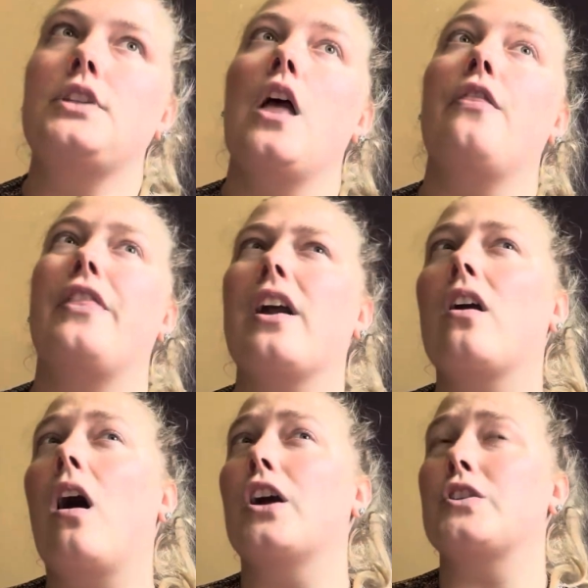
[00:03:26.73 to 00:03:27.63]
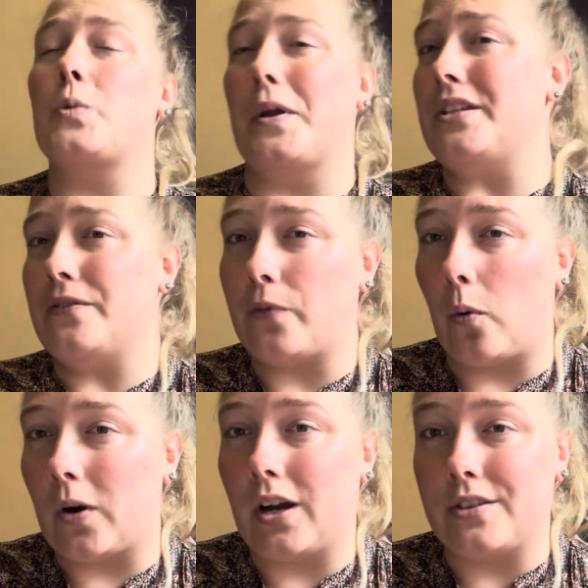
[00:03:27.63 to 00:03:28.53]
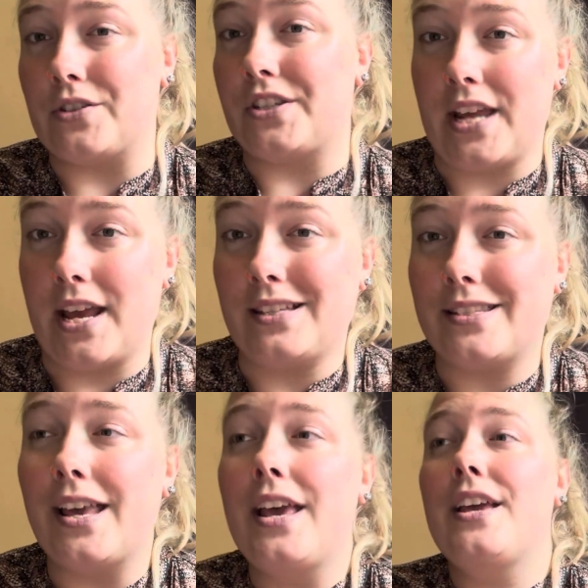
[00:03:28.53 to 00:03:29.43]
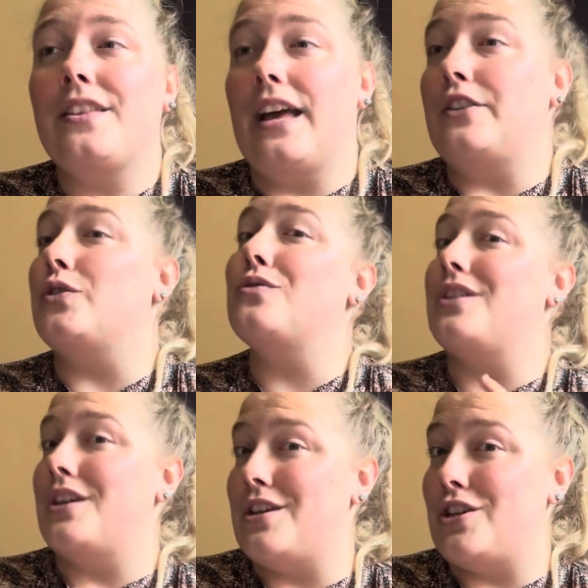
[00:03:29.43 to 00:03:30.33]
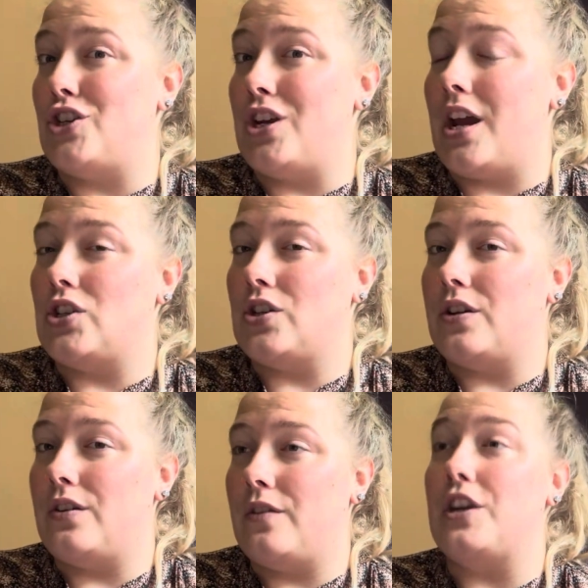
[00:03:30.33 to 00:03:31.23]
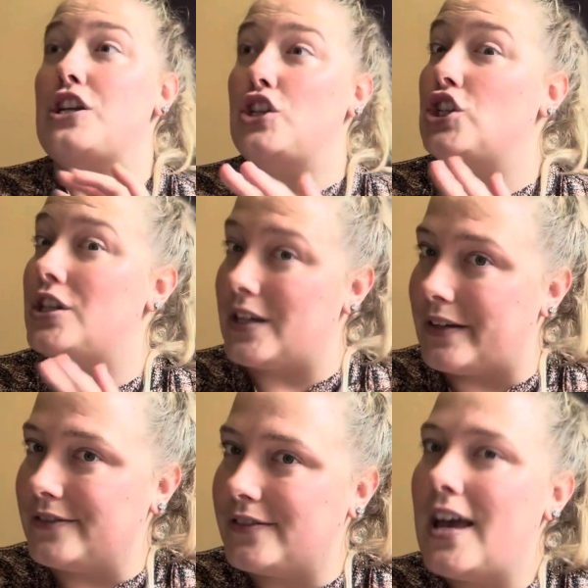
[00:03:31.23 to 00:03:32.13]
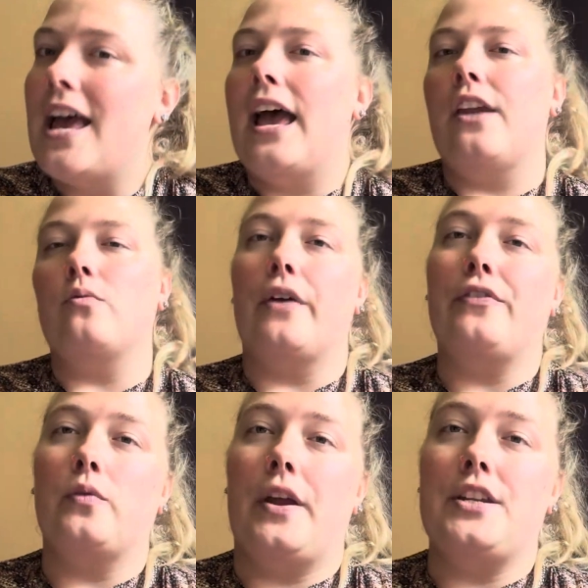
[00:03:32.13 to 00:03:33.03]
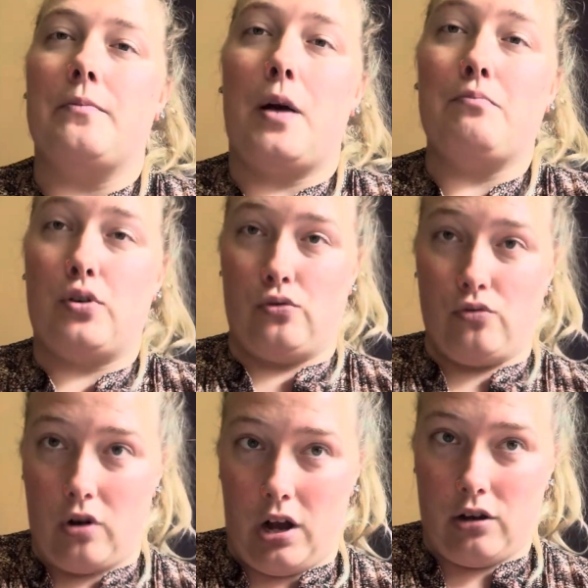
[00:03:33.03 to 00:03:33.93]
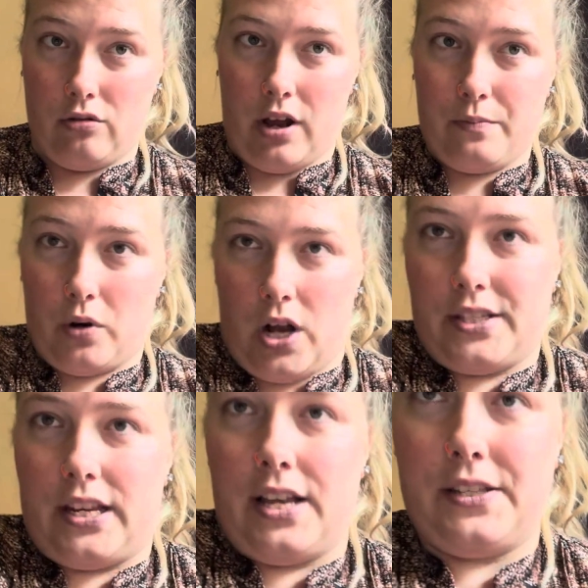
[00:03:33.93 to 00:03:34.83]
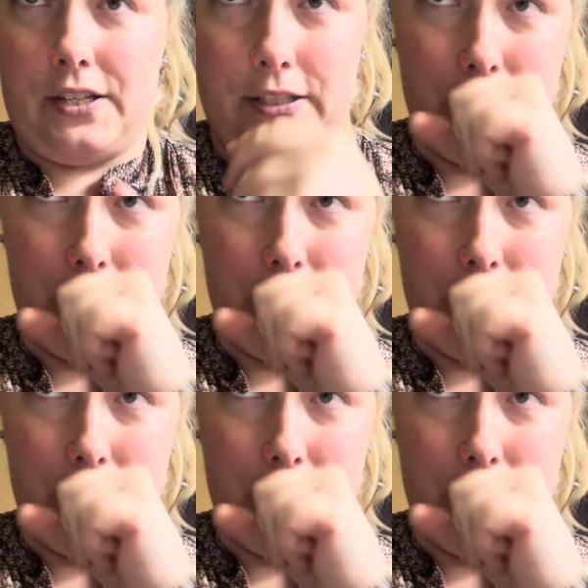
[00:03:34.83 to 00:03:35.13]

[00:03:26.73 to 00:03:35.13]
There are 24 other states that do the initiative and referendum process.